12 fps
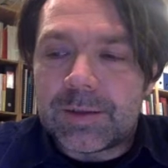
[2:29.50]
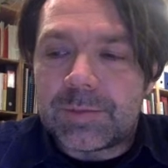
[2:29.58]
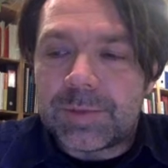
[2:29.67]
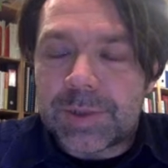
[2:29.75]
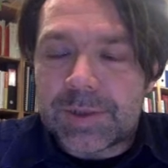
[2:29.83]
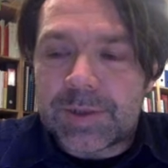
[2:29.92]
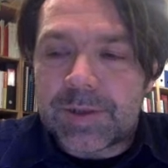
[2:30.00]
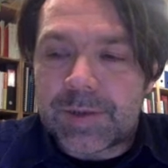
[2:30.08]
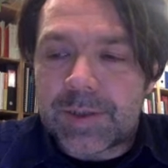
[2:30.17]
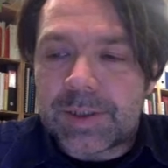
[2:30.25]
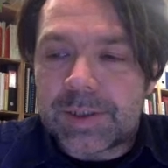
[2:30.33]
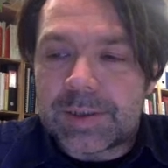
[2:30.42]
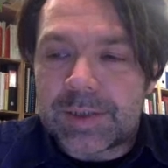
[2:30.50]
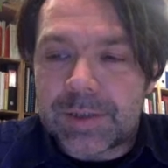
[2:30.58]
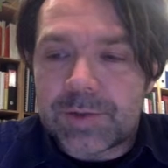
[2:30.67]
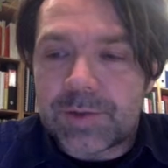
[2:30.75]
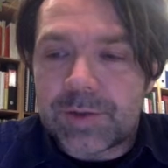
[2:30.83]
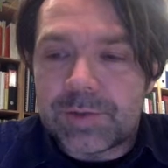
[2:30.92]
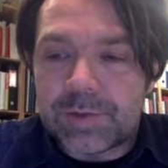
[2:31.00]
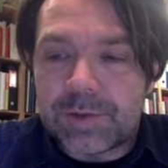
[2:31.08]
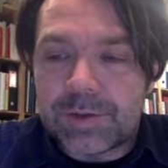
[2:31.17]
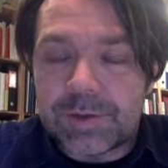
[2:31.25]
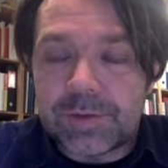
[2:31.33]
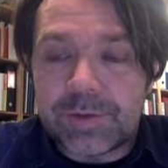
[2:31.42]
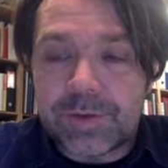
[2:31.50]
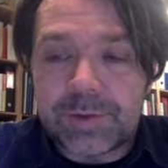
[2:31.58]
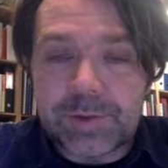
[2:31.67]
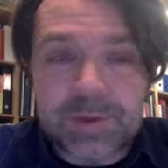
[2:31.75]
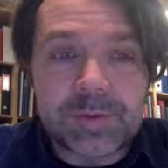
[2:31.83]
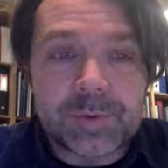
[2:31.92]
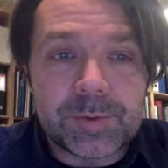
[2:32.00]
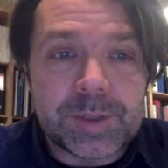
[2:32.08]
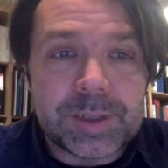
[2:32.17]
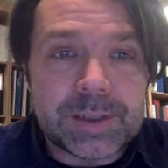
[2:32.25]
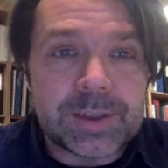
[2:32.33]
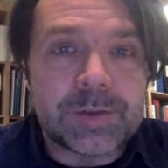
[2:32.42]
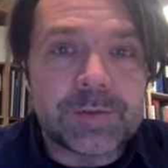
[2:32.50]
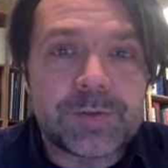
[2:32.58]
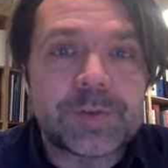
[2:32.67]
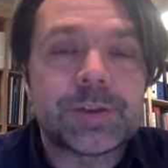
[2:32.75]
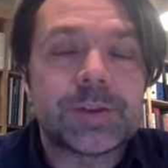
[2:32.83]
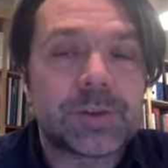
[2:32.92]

because I think it's actually a very reasonable way of